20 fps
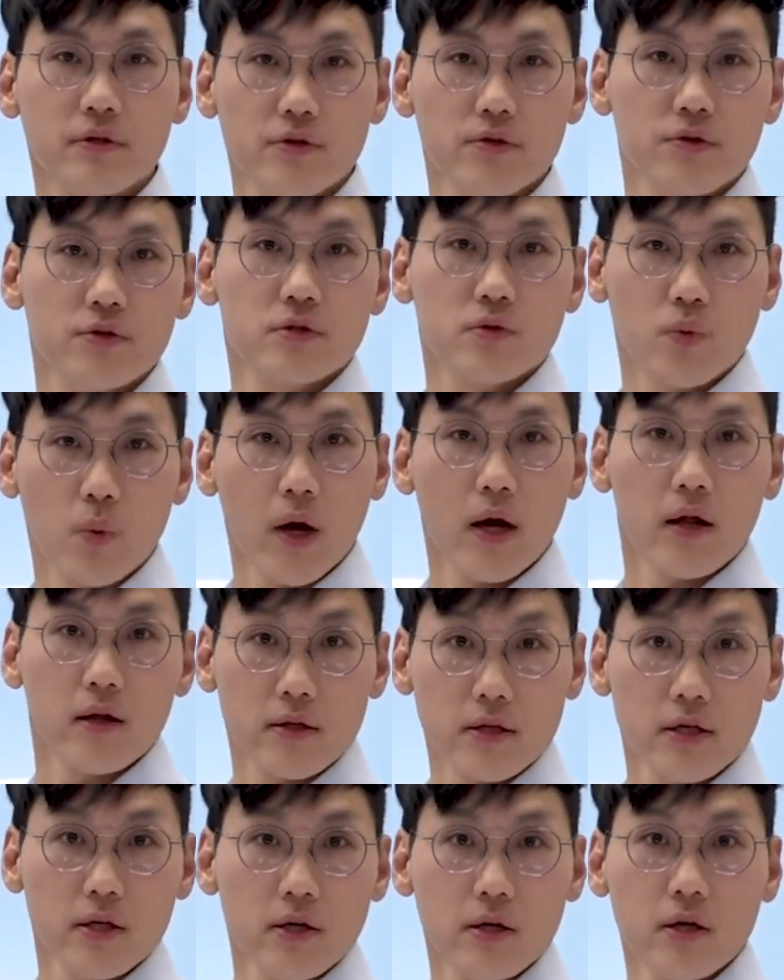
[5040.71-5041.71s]
used well
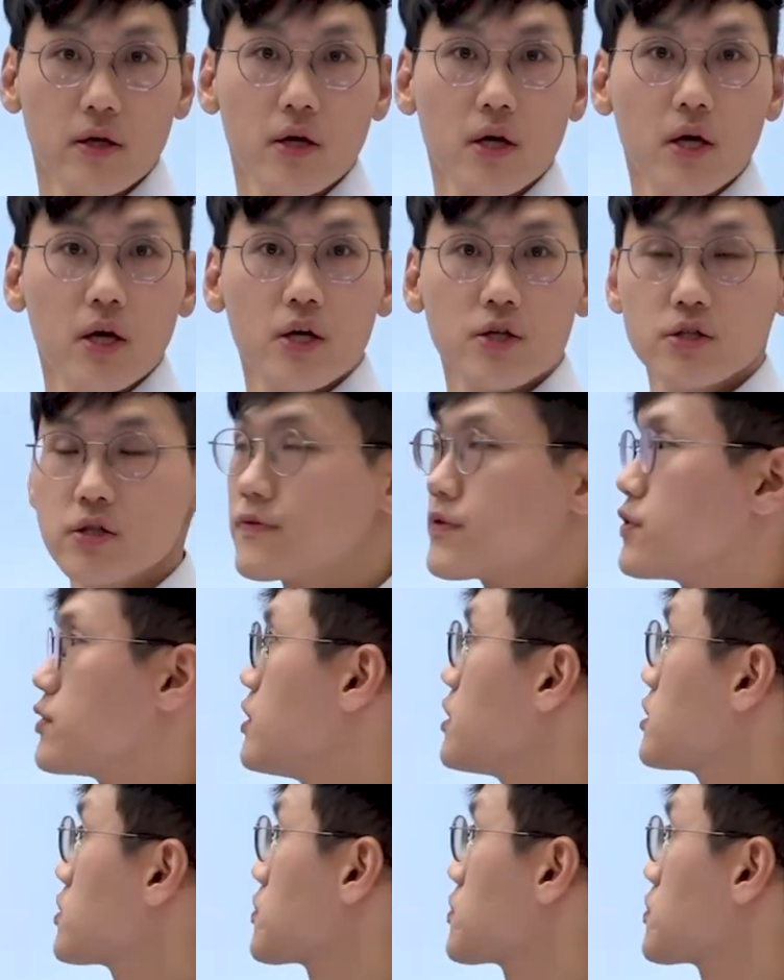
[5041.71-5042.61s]
here. So for this